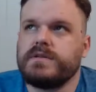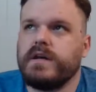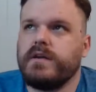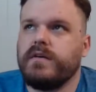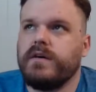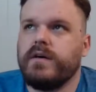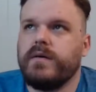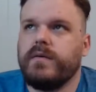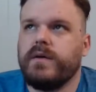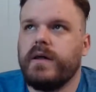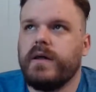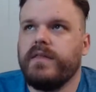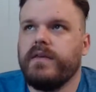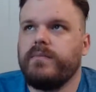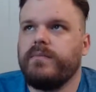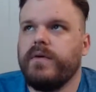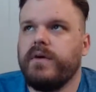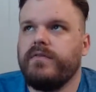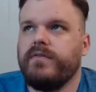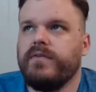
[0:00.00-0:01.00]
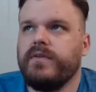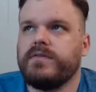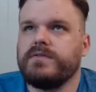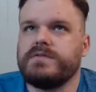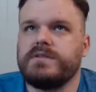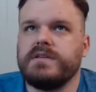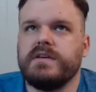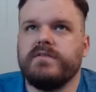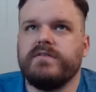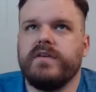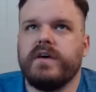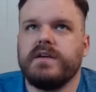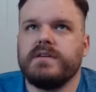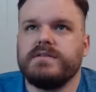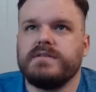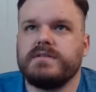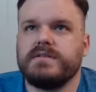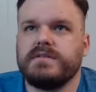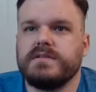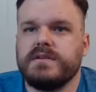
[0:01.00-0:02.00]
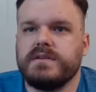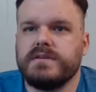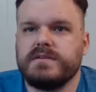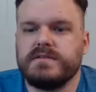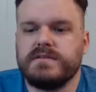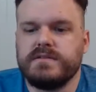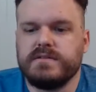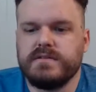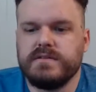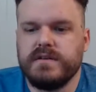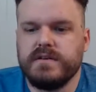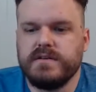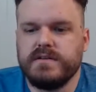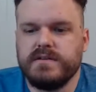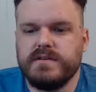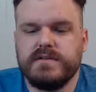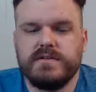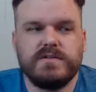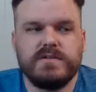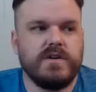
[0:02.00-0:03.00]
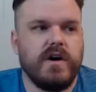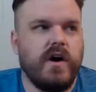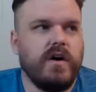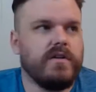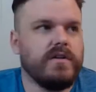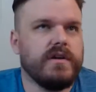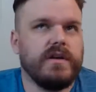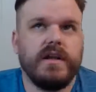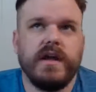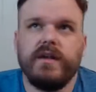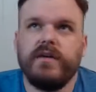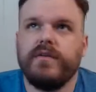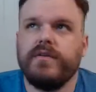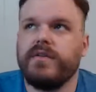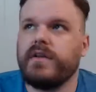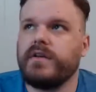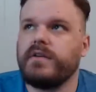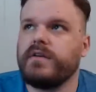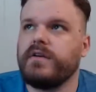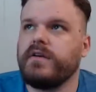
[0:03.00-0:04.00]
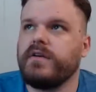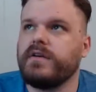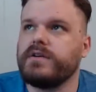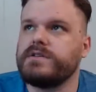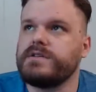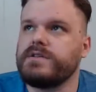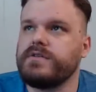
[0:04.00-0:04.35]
I think Buffalo's defense is solid. I don't think they're as